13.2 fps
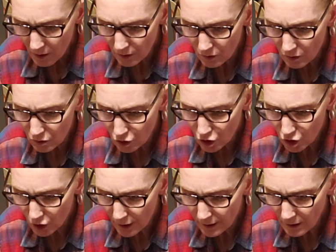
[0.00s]
You can
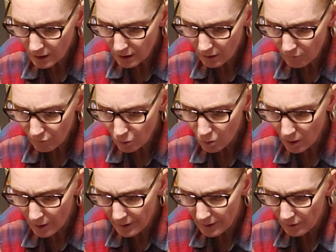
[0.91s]
strain it if you
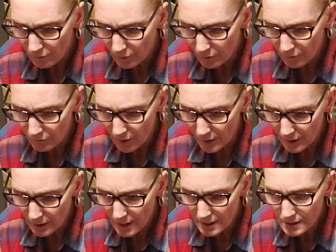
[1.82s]
want. I don't really find
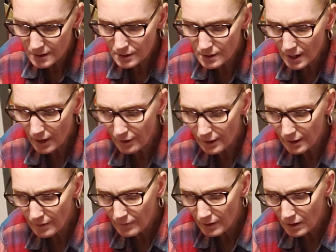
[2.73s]
it necessary.